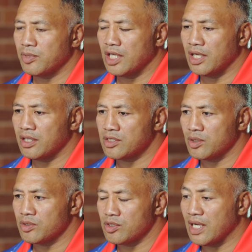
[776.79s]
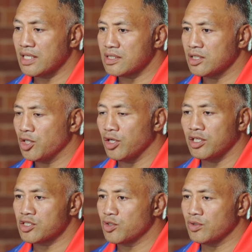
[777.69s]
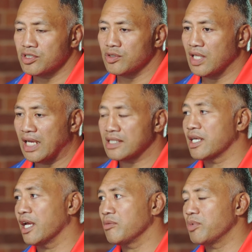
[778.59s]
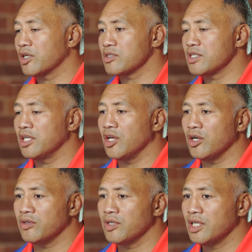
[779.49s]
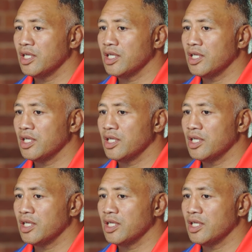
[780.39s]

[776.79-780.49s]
you know, to us, you're only as good as your last game, because they know,